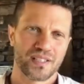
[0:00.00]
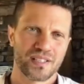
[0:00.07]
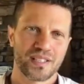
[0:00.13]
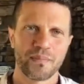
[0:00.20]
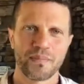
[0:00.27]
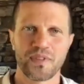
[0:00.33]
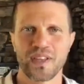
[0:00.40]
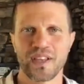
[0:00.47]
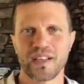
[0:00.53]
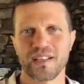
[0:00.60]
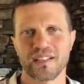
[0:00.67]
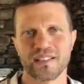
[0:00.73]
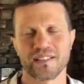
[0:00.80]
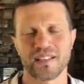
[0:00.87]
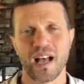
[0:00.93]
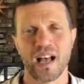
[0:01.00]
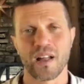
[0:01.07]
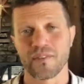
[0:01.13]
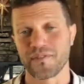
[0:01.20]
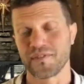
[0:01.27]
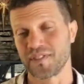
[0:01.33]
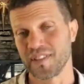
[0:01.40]
something is out
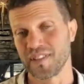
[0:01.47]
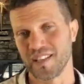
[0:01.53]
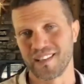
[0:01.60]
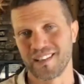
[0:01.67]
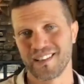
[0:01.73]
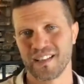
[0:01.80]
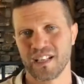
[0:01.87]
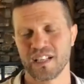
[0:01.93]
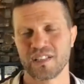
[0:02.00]
of sync.